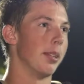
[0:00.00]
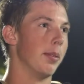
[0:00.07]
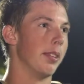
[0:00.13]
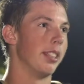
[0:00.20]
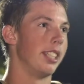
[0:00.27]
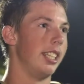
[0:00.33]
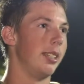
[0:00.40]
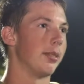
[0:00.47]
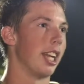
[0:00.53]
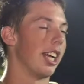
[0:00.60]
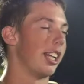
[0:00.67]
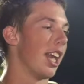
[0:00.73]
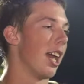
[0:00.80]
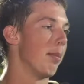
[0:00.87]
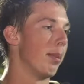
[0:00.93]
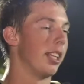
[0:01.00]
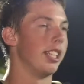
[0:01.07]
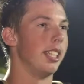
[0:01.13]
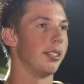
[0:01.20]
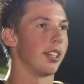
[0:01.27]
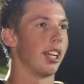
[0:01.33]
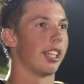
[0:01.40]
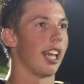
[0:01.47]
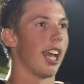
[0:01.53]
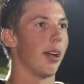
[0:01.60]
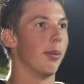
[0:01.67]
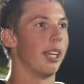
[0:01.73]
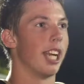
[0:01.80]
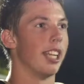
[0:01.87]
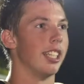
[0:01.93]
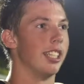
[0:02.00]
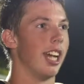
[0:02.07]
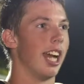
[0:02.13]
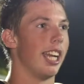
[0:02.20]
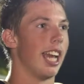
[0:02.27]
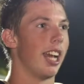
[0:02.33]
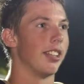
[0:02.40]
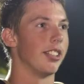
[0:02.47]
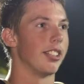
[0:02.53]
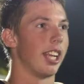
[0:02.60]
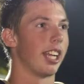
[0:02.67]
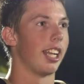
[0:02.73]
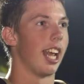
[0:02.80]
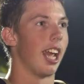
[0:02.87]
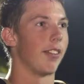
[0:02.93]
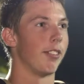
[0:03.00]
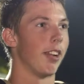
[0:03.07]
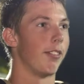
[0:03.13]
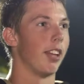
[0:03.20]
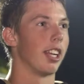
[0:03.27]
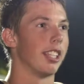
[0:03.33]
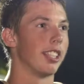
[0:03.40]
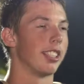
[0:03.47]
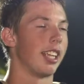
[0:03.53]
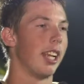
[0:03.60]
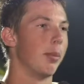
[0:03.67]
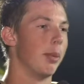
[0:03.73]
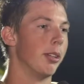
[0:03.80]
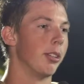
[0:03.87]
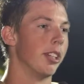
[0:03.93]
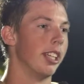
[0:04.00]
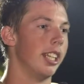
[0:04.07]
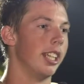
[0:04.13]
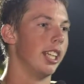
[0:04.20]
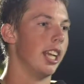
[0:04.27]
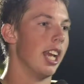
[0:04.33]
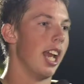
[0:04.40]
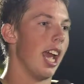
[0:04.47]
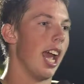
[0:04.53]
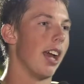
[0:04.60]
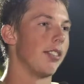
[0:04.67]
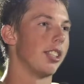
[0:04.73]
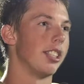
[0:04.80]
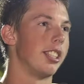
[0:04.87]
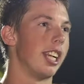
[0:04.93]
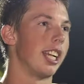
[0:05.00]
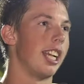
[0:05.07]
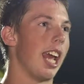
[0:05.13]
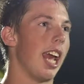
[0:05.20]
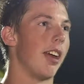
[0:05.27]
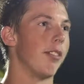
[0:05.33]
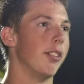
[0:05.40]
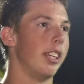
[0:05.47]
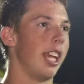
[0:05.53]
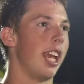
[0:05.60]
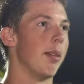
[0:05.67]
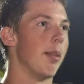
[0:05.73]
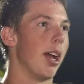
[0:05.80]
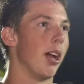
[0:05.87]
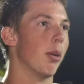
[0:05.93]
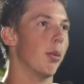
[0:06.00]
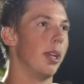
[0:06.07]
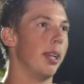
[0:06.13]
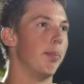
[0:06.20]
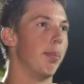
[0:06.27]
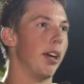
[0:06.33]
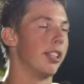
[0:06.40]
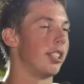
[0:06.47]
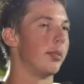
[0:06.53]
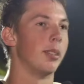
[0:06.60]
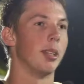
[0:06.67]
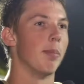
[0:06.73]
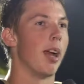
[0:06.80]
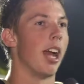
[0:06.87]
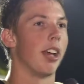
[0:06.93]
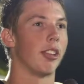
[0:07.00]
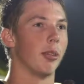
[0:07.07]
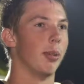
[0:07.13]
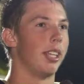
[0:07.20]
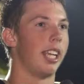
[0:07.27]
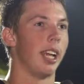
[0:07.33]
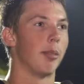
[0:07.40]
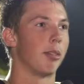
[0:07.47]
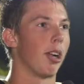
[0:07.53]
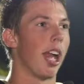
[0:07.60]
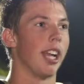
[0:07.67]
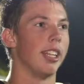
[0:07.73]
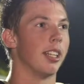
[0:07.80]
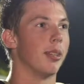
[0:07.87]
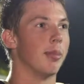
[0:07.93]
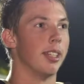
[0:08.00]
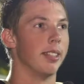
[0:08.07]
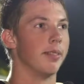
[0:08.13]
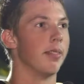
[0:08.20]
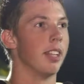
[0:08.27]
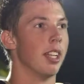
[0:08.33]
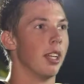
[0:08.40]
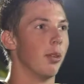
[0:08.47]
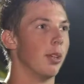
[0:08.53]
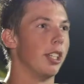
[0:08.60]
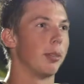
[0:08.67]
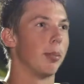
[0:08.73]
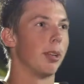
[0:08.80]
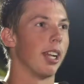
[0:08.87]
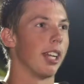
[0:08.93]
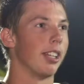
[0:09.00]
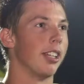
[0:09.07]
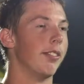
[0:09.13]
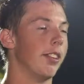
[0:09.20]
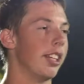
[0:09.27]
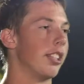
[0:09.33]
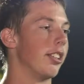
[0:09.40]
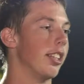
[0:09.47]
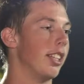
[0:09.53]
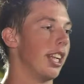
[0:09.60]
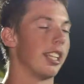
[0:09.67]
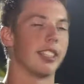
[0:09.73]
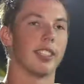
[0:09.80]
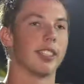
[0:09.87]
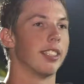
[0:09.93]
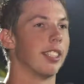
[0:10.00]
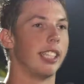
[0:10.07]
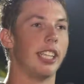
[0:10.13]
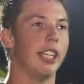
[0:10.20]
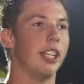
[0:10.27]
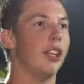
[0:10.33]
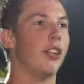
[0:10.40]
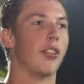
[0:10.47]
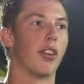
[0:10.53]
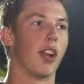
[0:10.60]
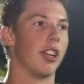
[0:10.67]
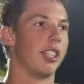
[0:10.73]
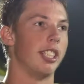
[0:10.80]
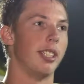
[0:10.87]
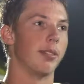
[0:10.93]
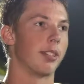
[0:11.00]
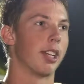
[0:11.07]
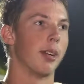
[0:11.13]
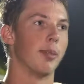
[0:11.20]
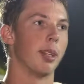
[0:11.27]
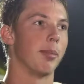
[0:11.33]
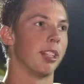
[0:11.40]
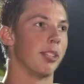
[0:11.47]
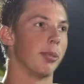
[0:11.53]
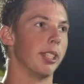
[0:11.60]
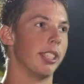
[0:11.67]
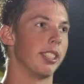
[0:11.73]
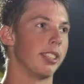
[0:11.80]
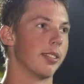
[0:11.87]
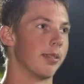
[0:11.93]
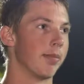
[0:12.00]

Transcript: and teams like that, big teams like that, we kind of died out in the second half. And I feel like this game after the second half, we came out, we punched them in the mouth, and we kept riding them, and we just pulled out a good victory. And that's huge for our team coming up these weeks.